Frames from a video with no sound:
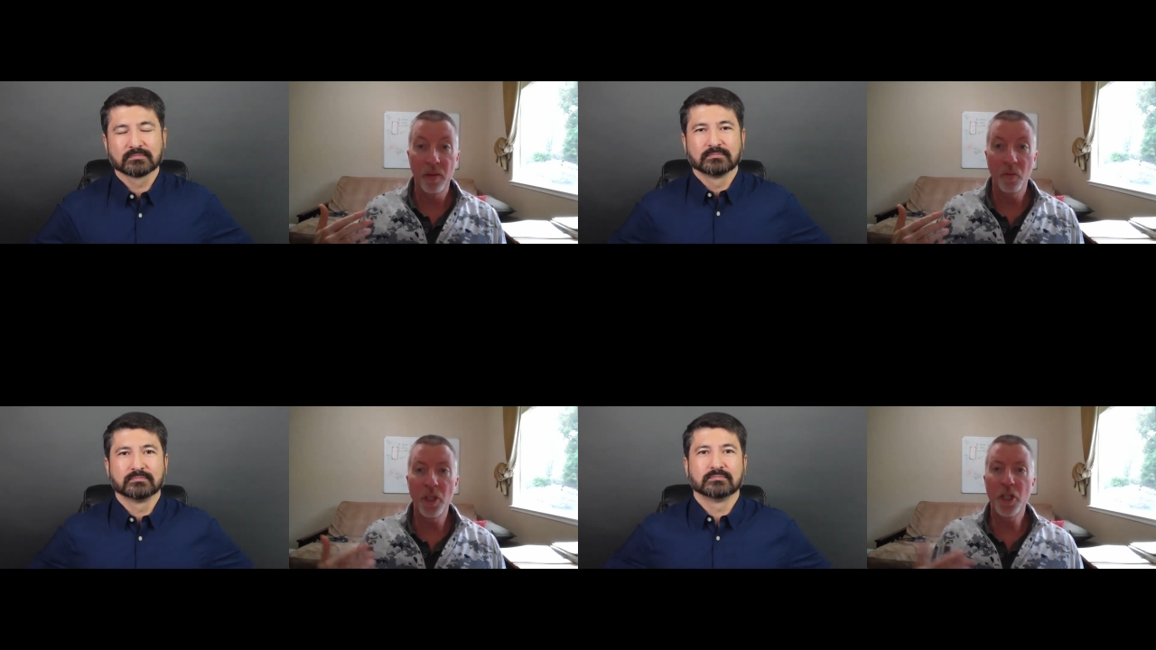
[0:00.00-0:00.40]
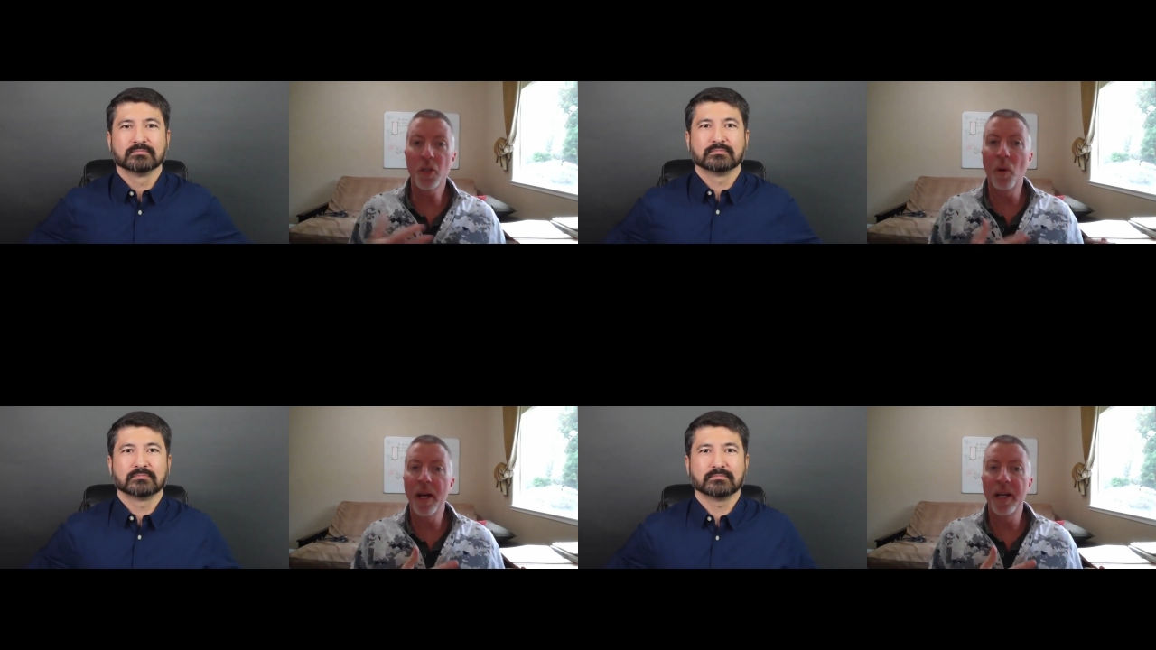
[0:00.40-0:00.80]
Speaker 1: Which
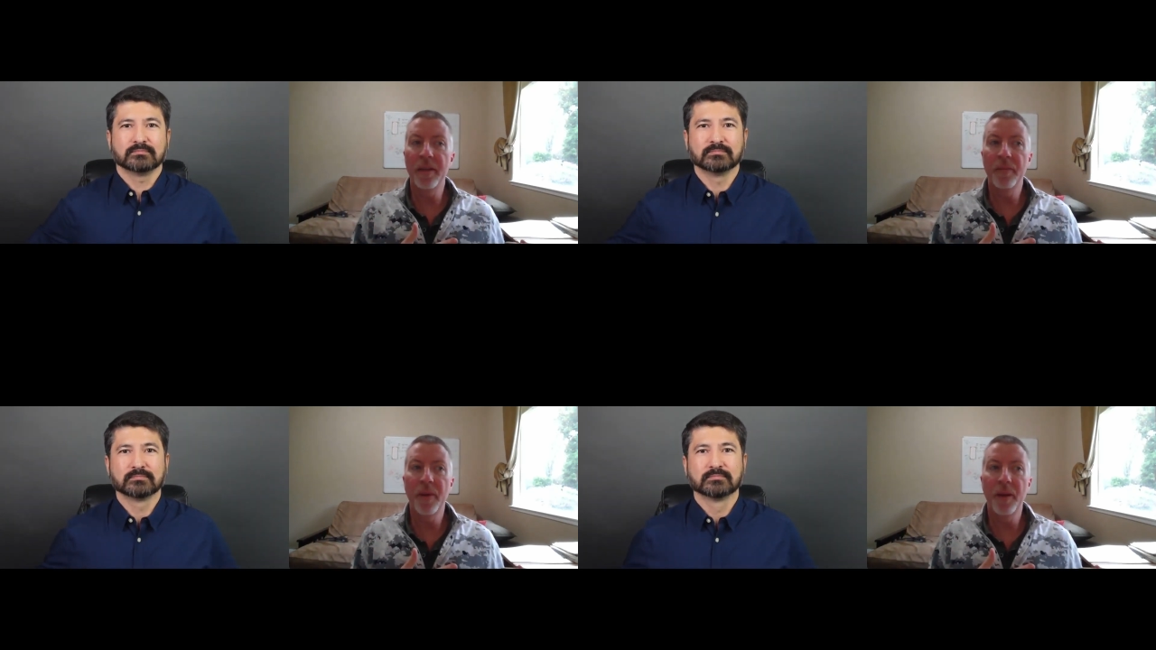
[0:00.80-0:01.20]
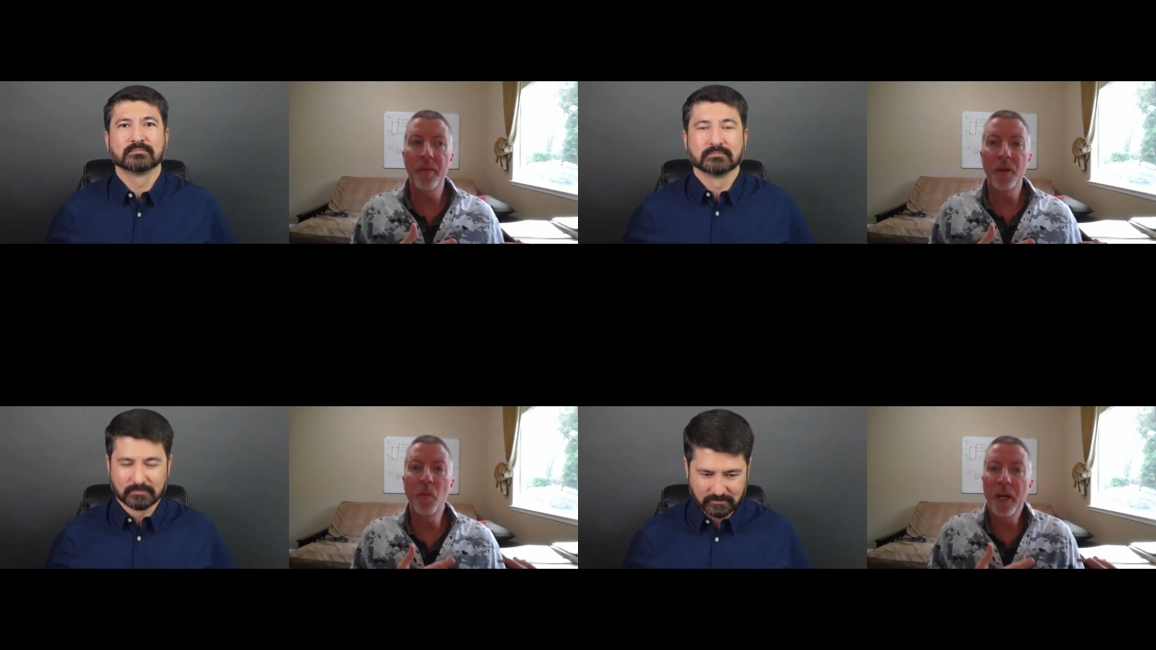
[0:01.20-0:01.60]
is why
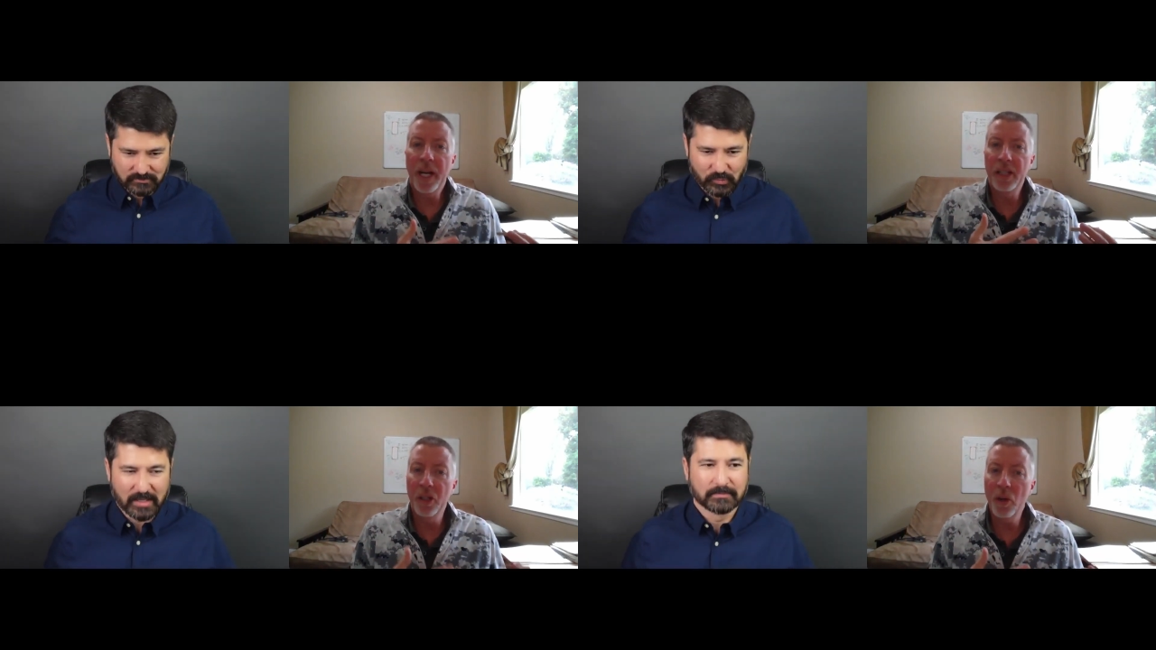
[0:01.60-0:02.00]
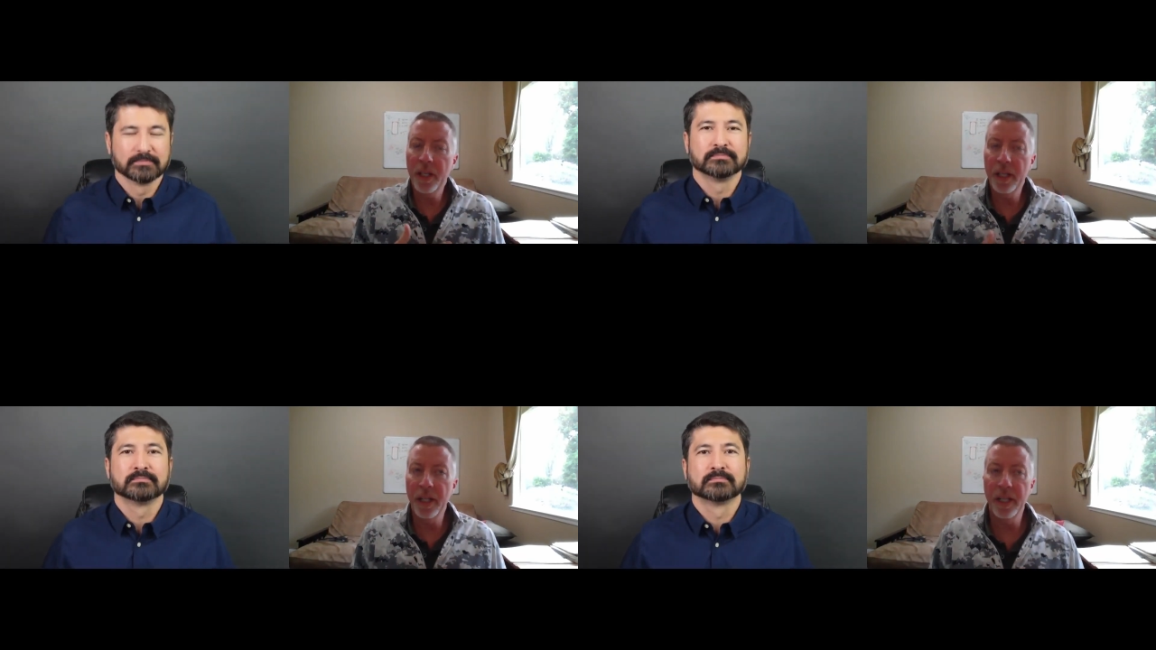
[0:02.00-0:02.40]
when I
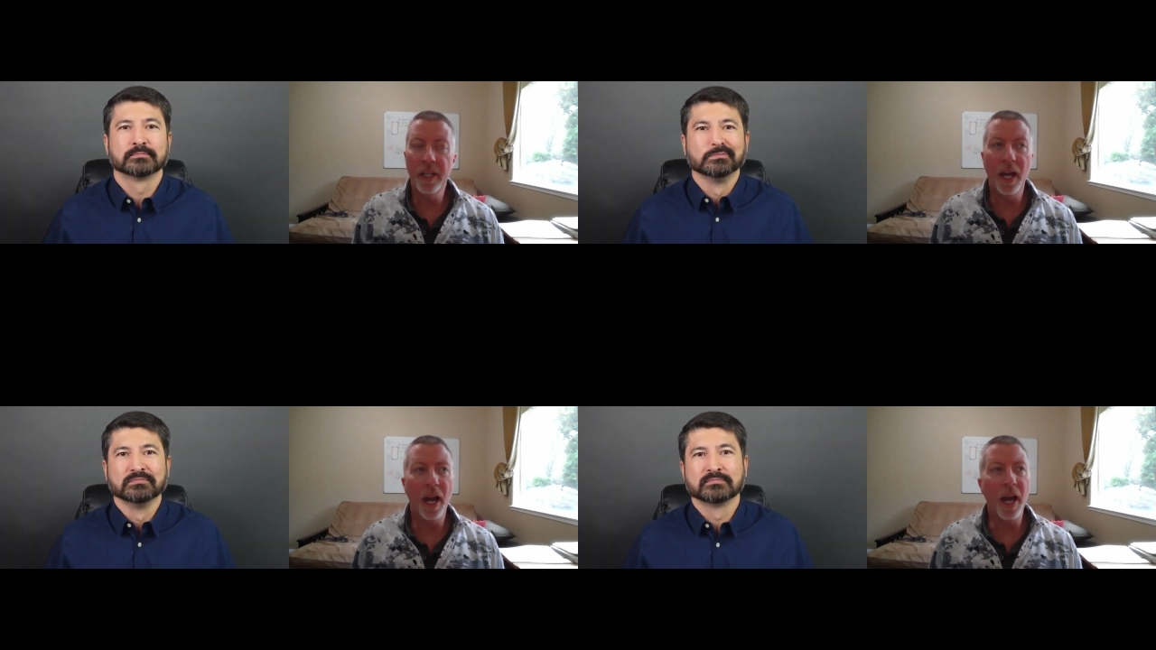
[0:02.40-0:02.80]
look at it,